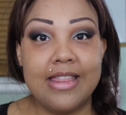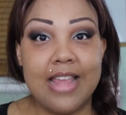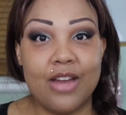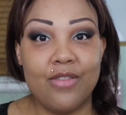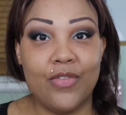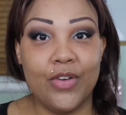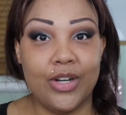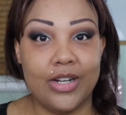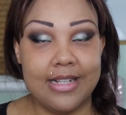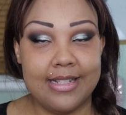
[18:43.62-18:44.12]

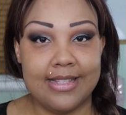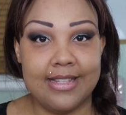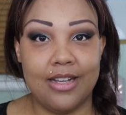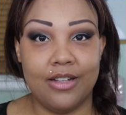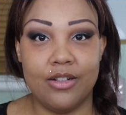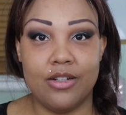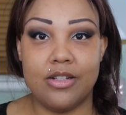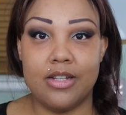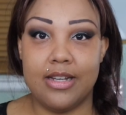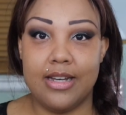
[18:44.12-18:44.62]
Then for
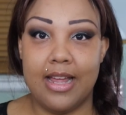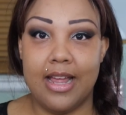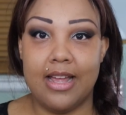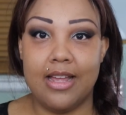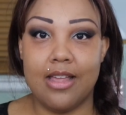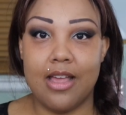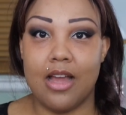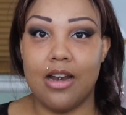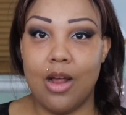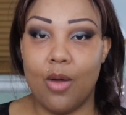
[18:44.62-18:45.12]
concealer today,
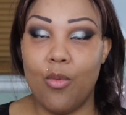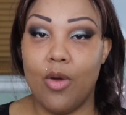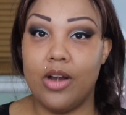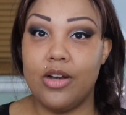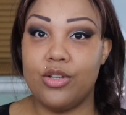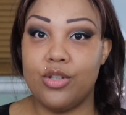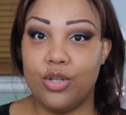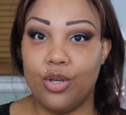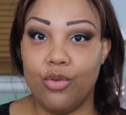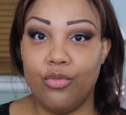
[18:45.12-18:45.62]
again, I
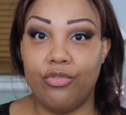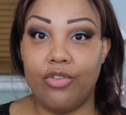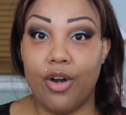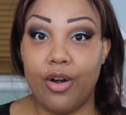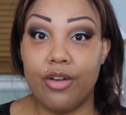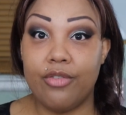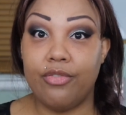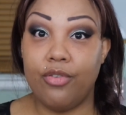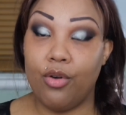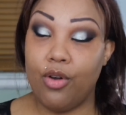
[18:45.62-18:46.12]
wanted to go
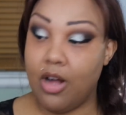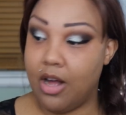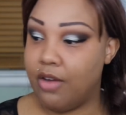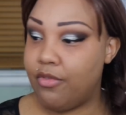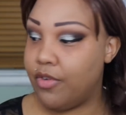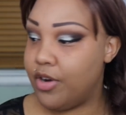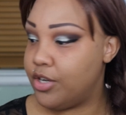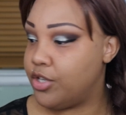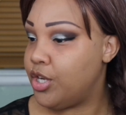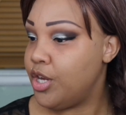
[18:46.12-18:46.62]
very full
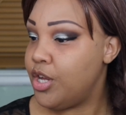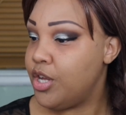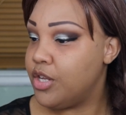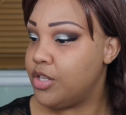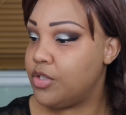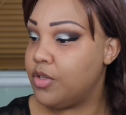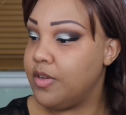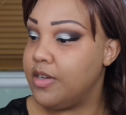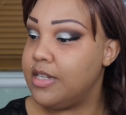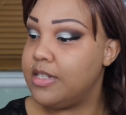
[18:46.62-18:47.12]
coverage,
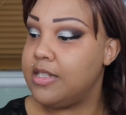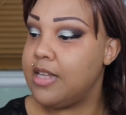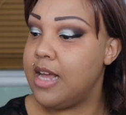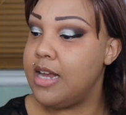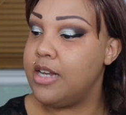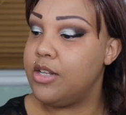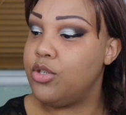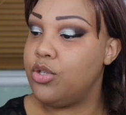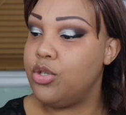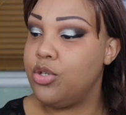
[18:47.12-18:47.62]
so I
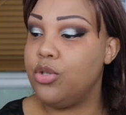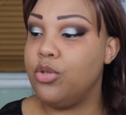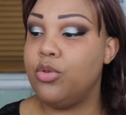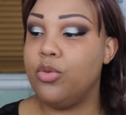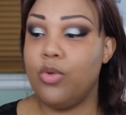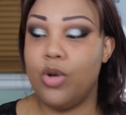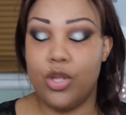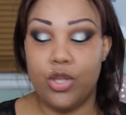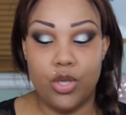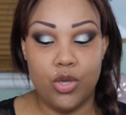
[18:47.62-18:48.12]
decided
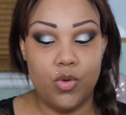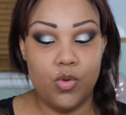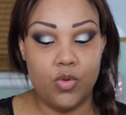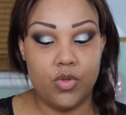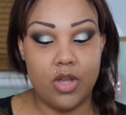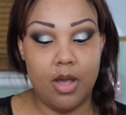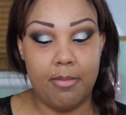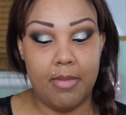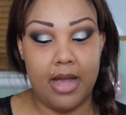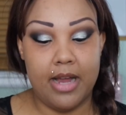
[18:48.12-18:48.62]
to
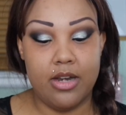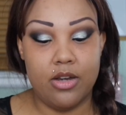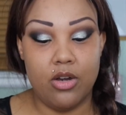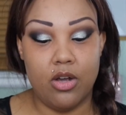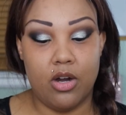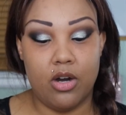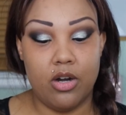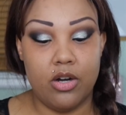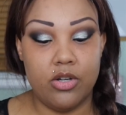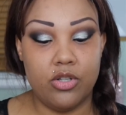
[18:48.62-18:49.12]
use my
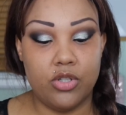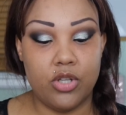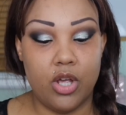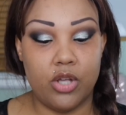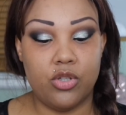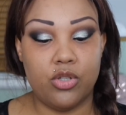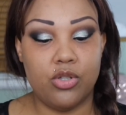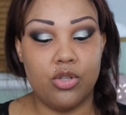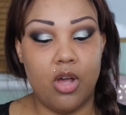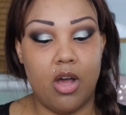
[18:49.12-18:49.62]

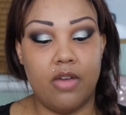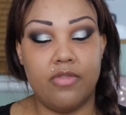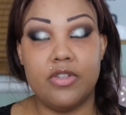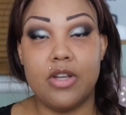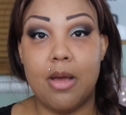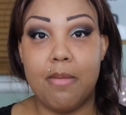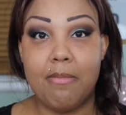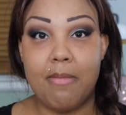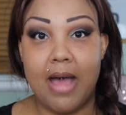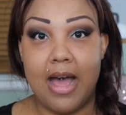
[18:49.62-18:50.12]
NARS
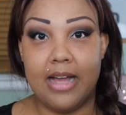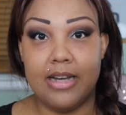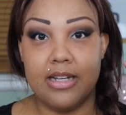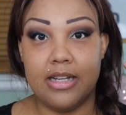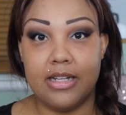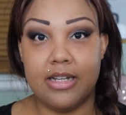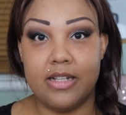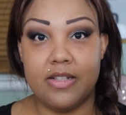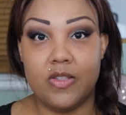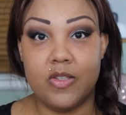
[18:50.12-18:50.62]
Soft
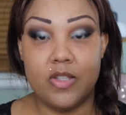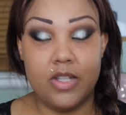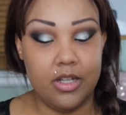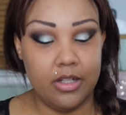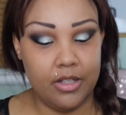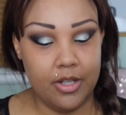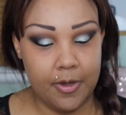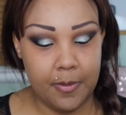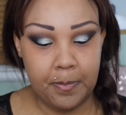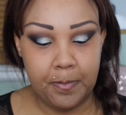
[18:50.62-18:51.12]
Matte
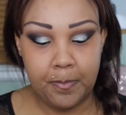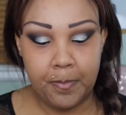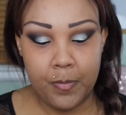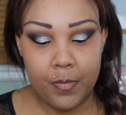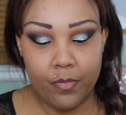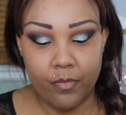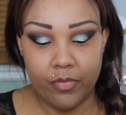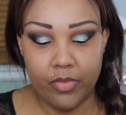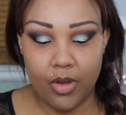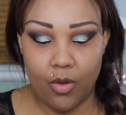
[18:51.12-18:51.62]
Concealer,
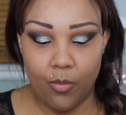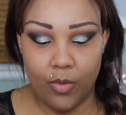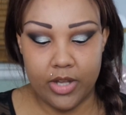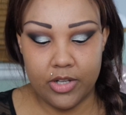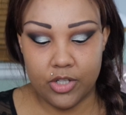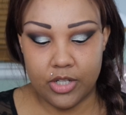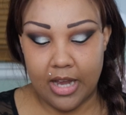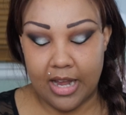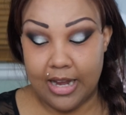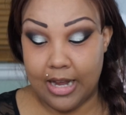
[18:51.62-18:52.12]

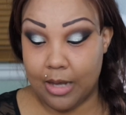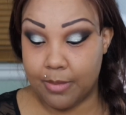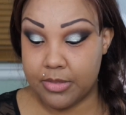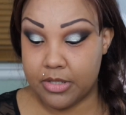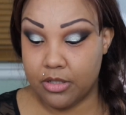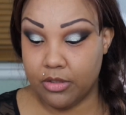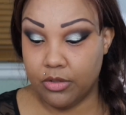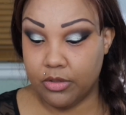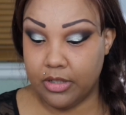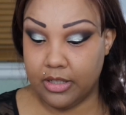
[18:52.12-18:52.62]
which I
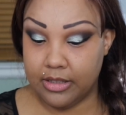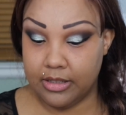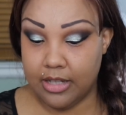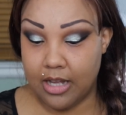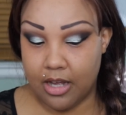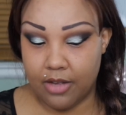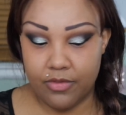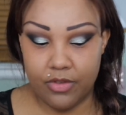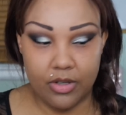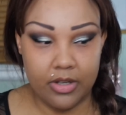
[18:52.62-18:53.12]
absolutely
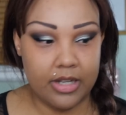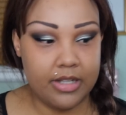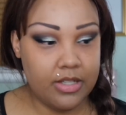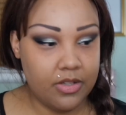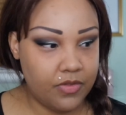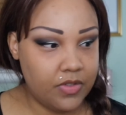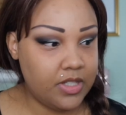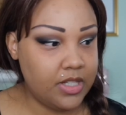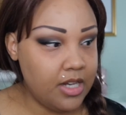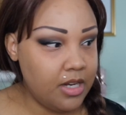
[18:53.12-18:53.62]
love. You
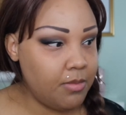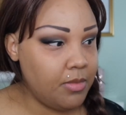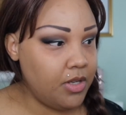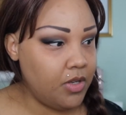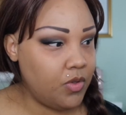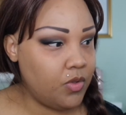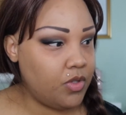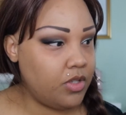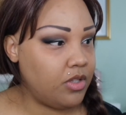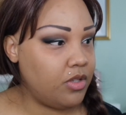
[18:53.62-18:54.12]
guys have seen me
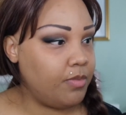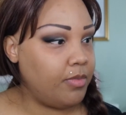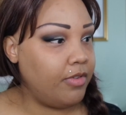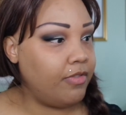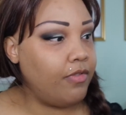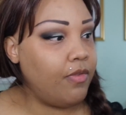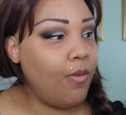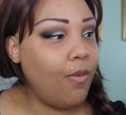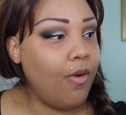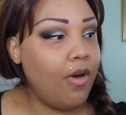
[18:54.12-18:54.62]
use this
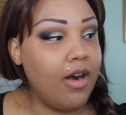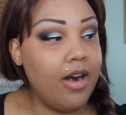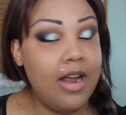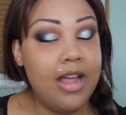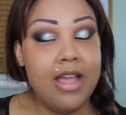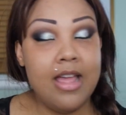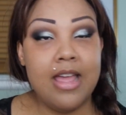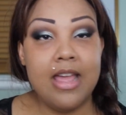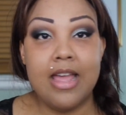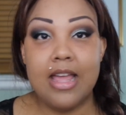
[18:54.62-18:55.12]

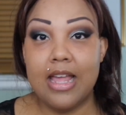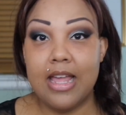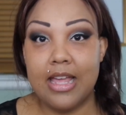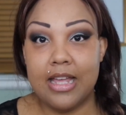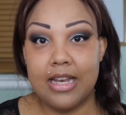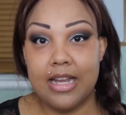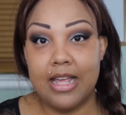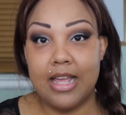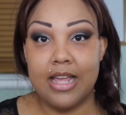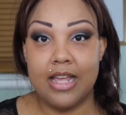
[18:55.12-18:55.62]
before.
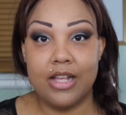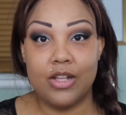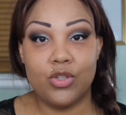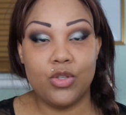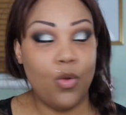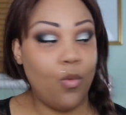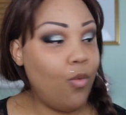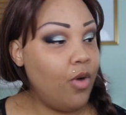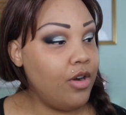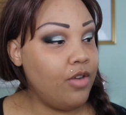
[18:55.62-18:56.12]
It
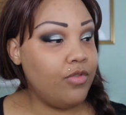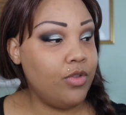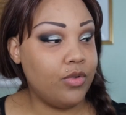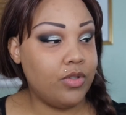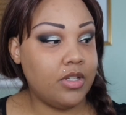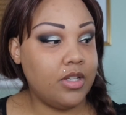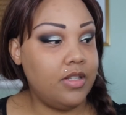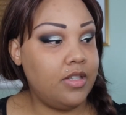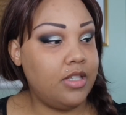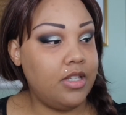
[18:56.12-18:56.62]
is one of
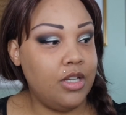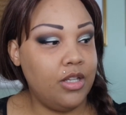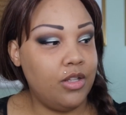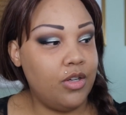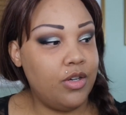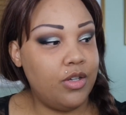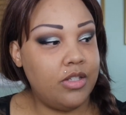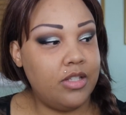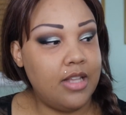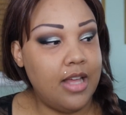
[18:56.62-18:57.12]
those
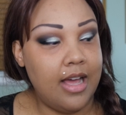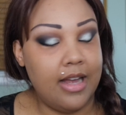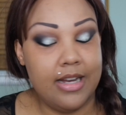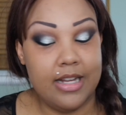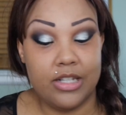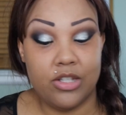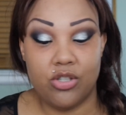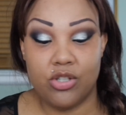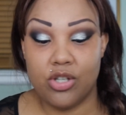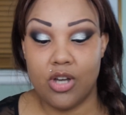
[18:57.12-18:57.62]
concealers
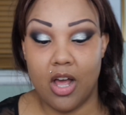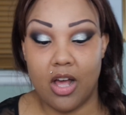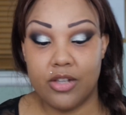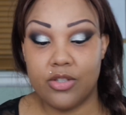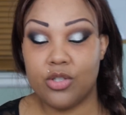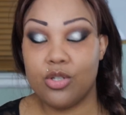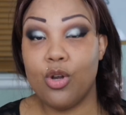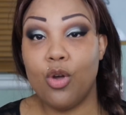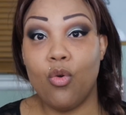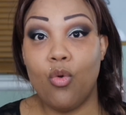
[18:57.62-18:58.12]
that is
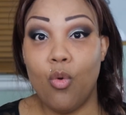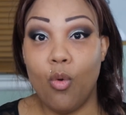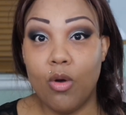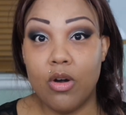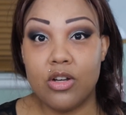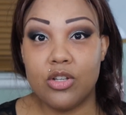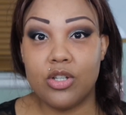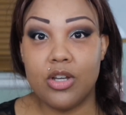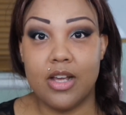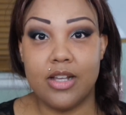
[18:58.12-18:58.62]
just
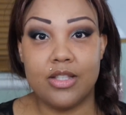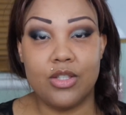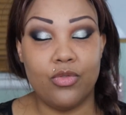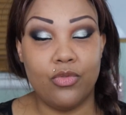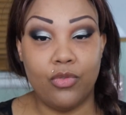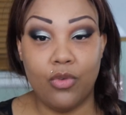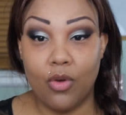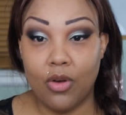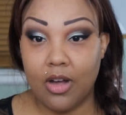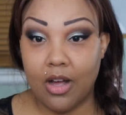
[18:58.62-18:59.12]

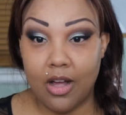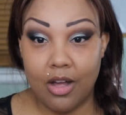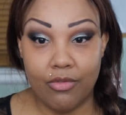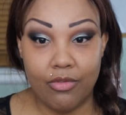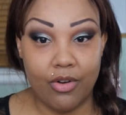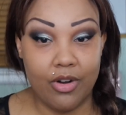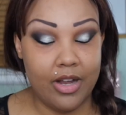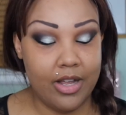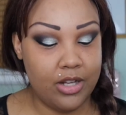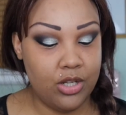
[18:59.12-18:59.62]
gorgeous, full
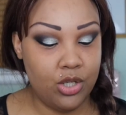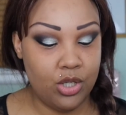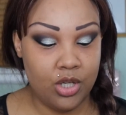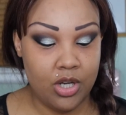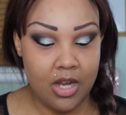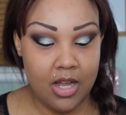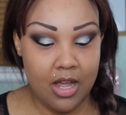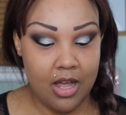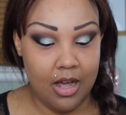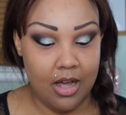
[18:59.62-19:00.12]

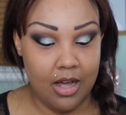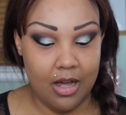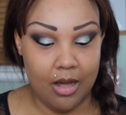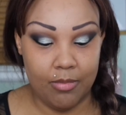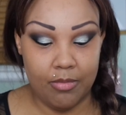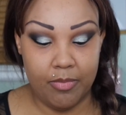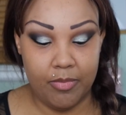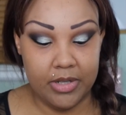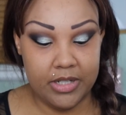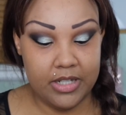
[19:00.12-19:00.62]
coverage,
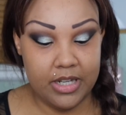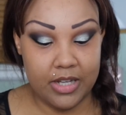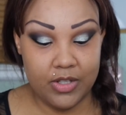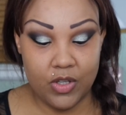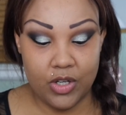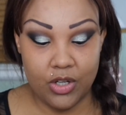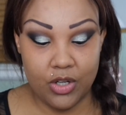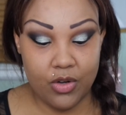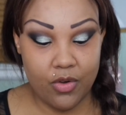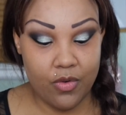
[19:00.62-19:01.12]
but
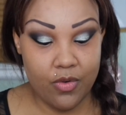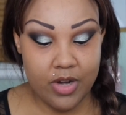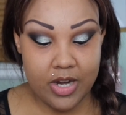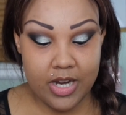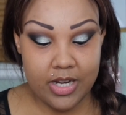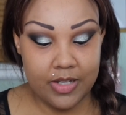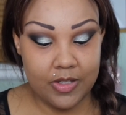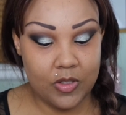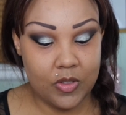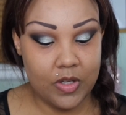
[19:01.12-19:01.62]
doesn't
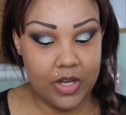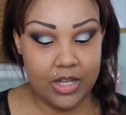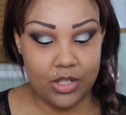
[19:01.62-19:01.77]
crease.